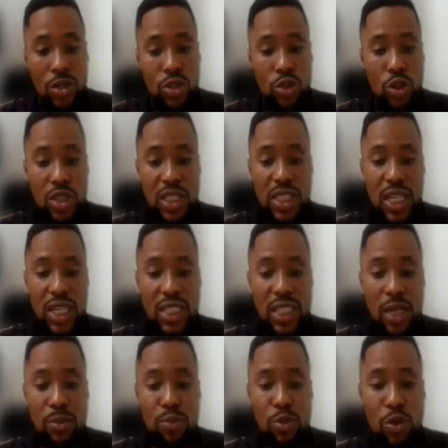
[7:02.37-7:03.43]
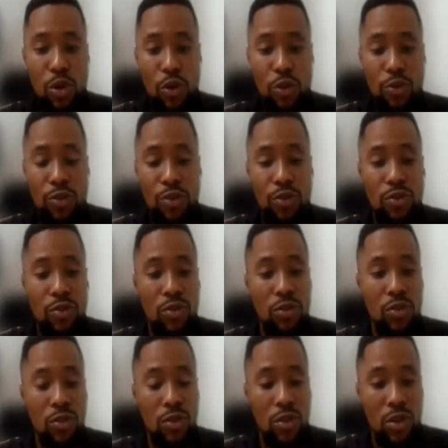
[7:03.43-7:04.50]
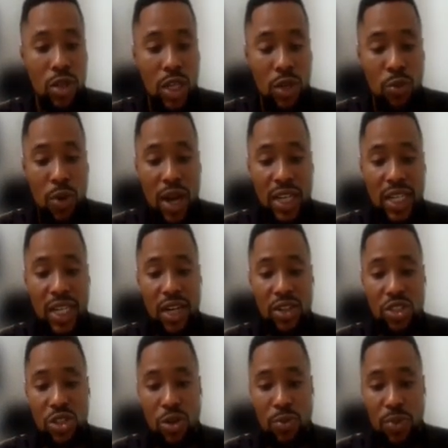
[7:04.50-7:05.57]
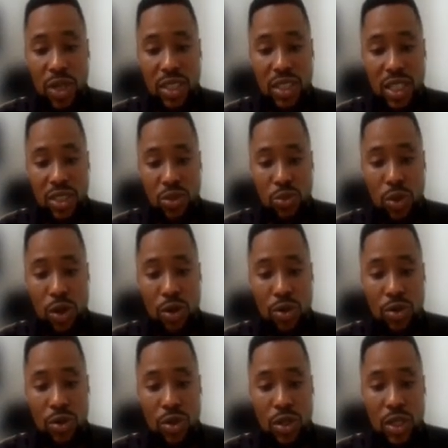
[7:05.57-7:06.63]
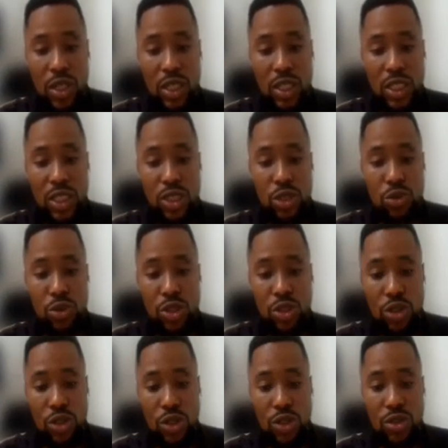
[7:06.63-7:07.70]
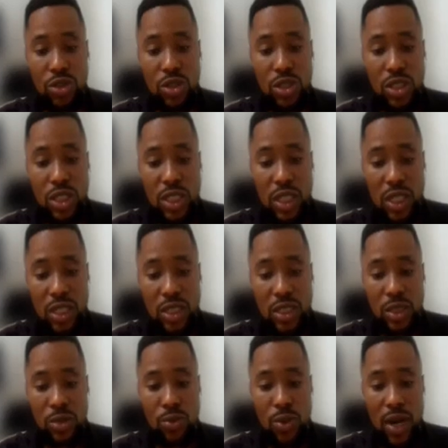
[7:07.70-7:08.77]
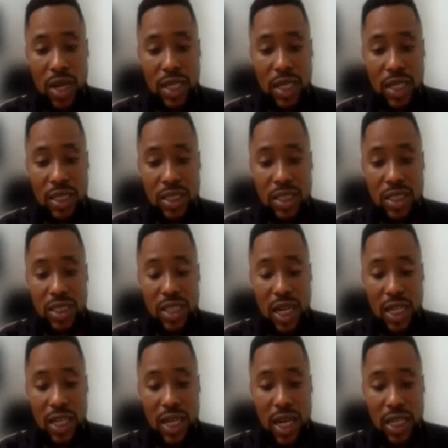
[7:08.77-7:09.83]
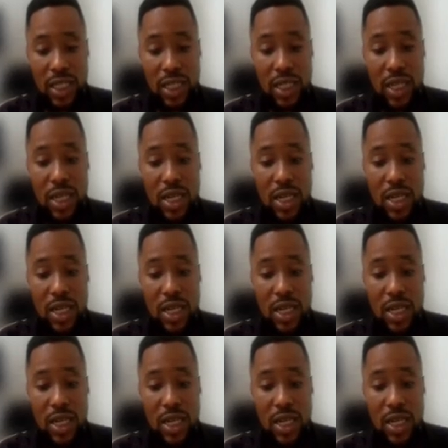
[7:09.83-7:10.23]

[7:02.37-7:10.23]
So this is an example of a wide KRS complex as well. In this situation, you can see that it is wide and it is tachycardic.